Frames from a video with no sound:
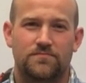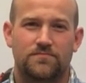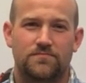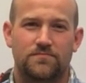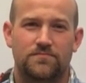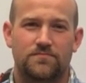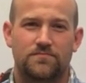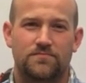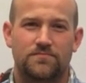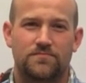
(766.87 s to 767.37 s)

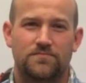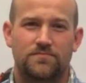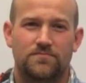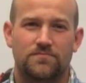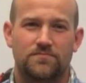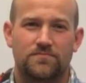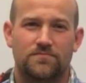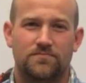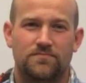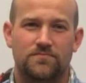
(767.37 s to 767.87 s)

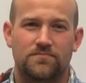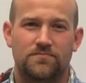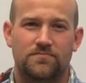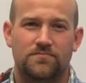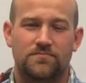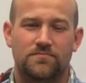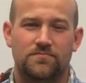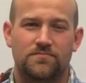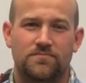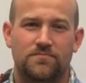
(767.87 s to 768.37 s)

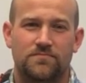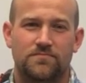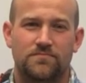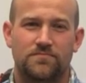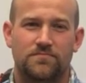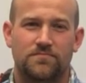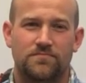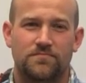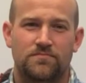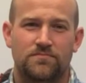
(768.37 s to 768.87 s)

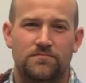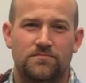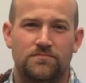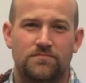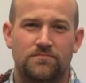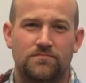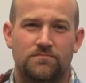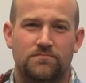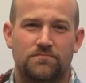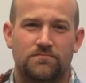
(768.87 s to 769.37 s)

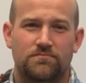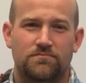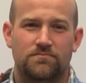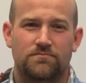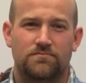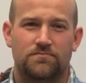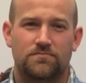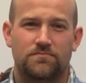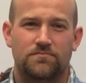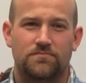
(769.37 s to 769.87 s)

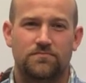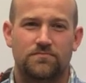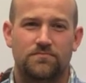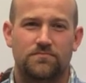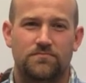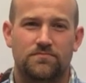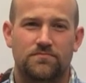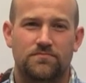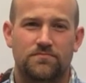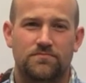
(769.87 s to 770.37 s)

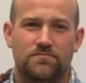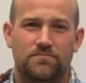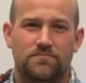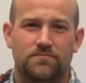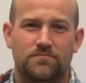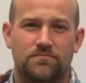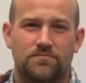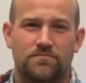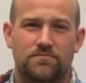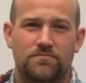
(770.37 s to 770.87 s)

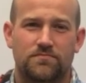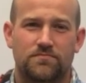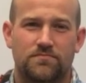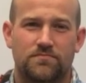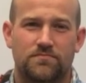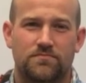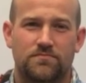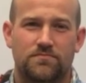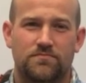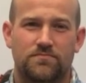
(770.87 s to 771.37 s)

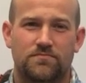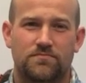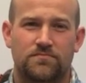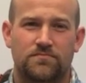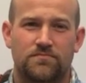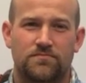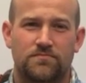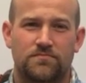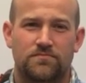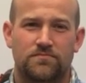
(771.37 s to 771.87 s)

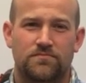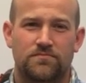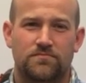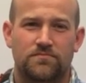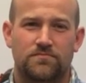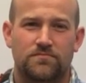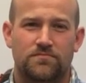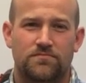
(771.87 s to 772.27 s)
(not speaking)